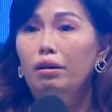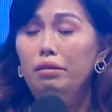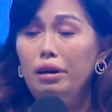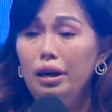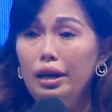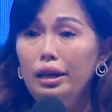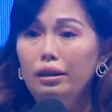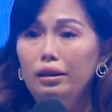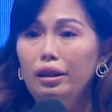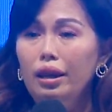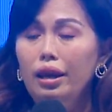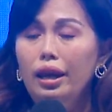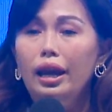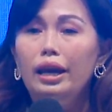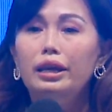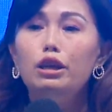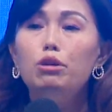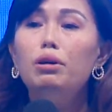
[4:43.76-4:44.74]
right?
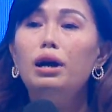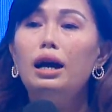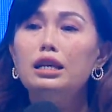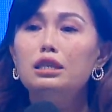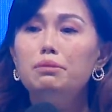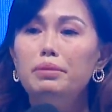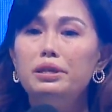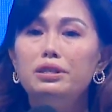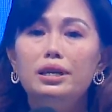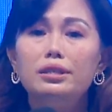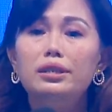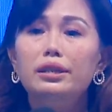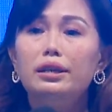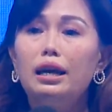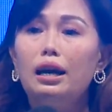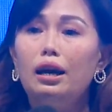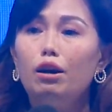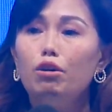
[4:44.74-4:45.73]
And they will ask me,
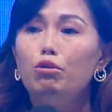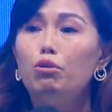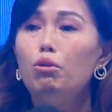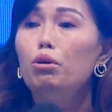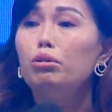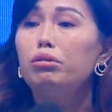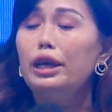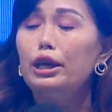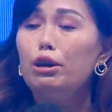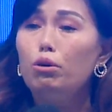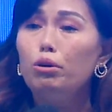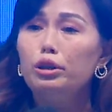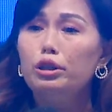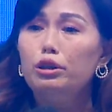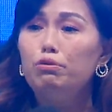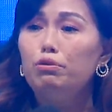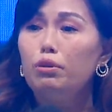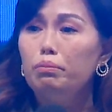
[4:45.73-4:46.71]
Jessica, go take
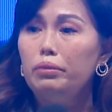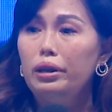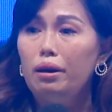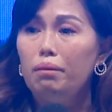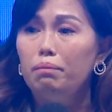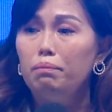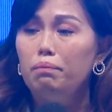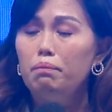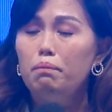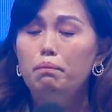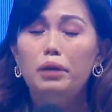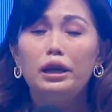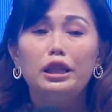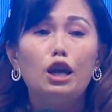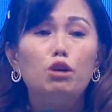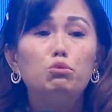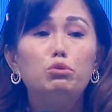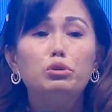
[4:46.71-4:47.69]
order from them.
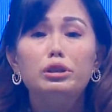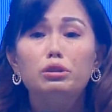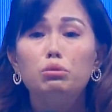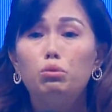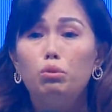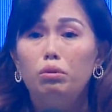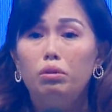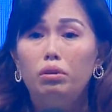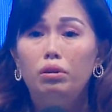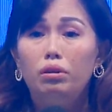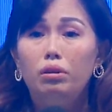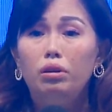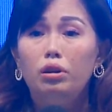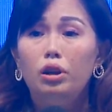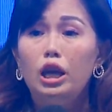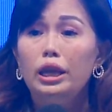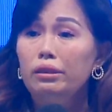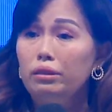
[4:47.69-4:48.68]
But I wouldn't
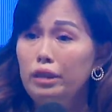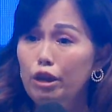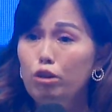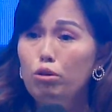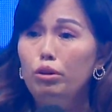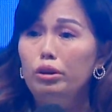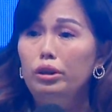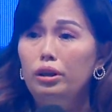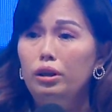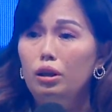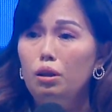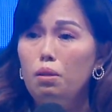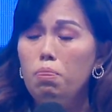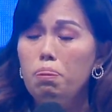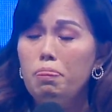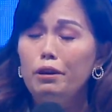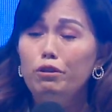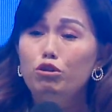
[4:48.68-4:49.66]
take order.
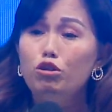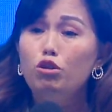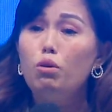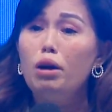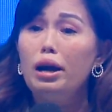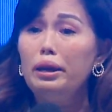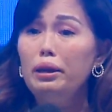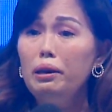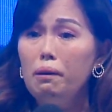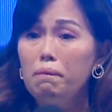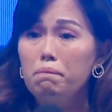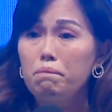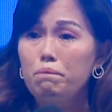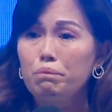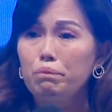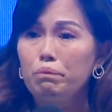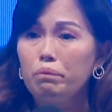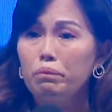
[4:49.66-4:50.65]
You know why?
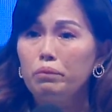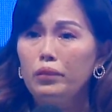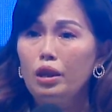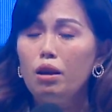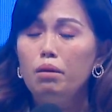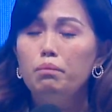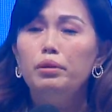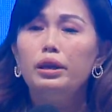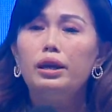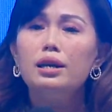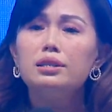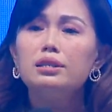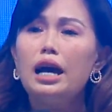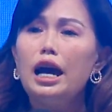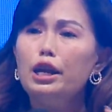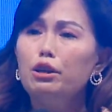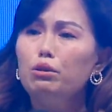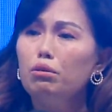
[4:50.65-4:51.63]
Because
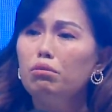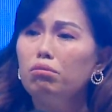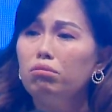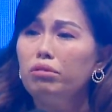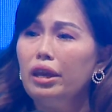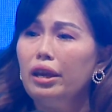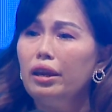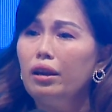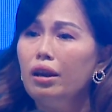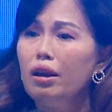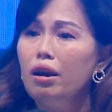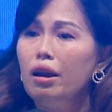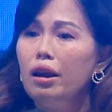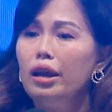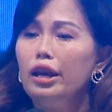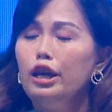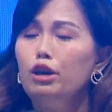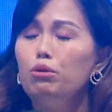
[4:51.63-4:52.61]
I don't think
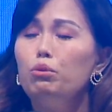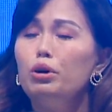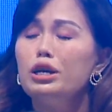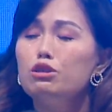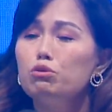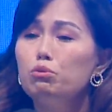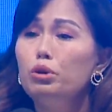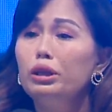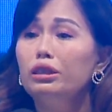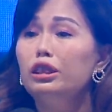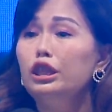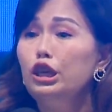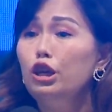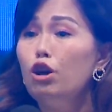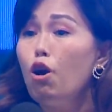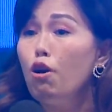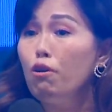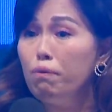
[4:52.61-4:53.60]
it was
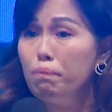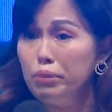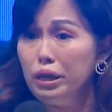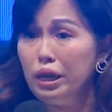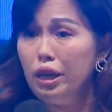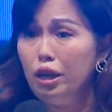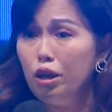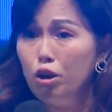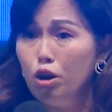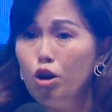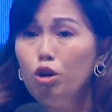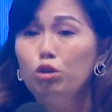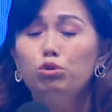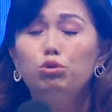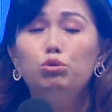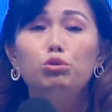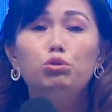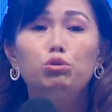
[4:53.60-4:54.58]
worthy of me
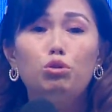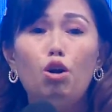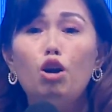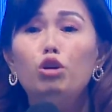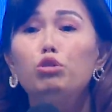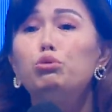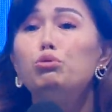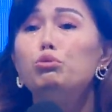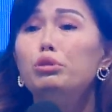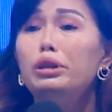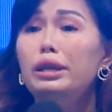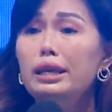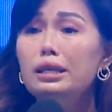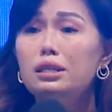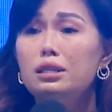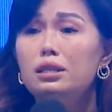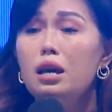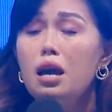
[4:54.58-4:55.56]
to talk to
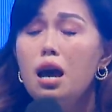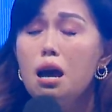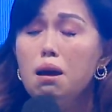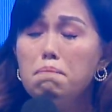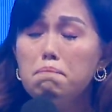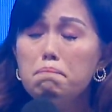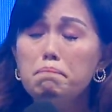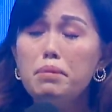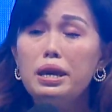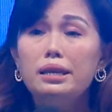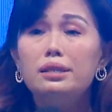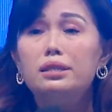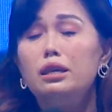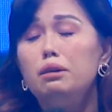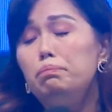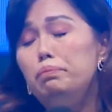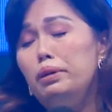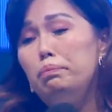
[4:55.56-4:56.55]
these
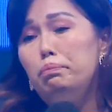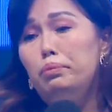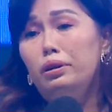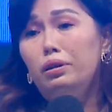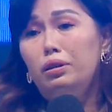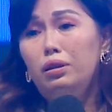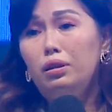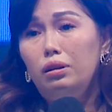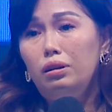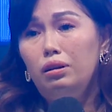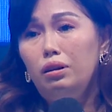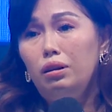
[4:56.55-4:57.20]
amazing people.